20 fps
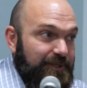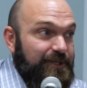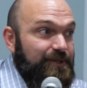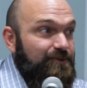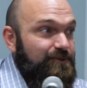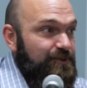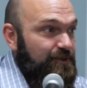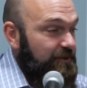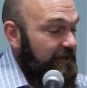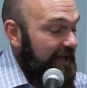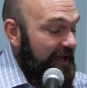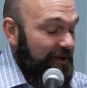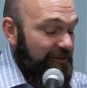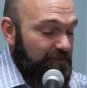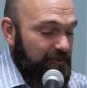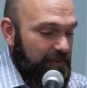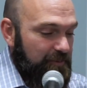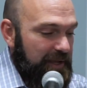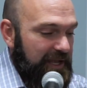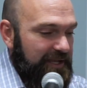used to. Now that
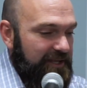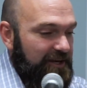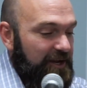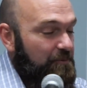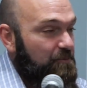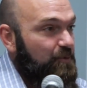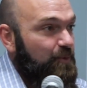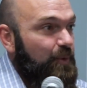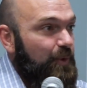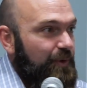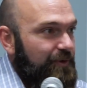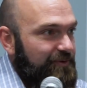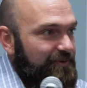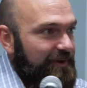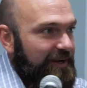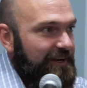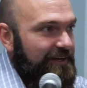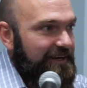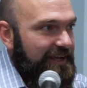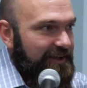we're making up rules,
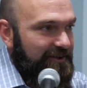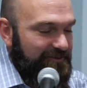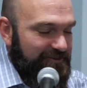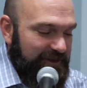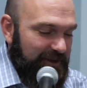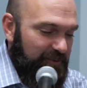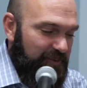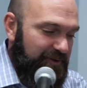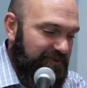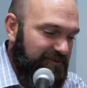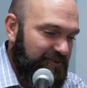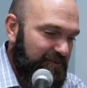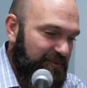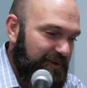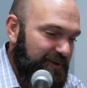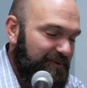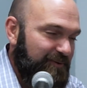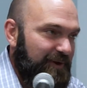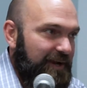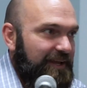right? Now it's like, what's the
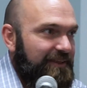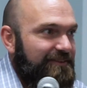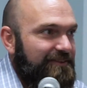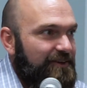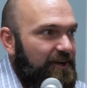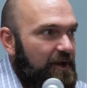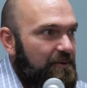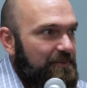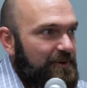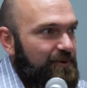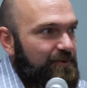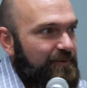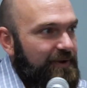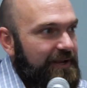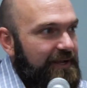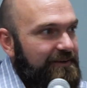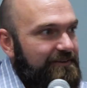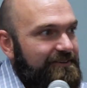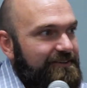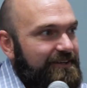real rate, the nominal
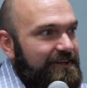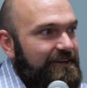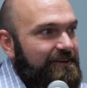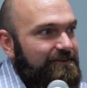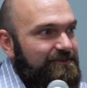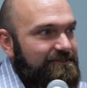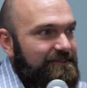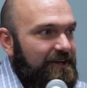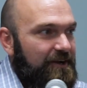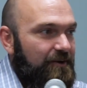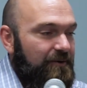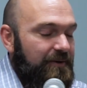rate, So,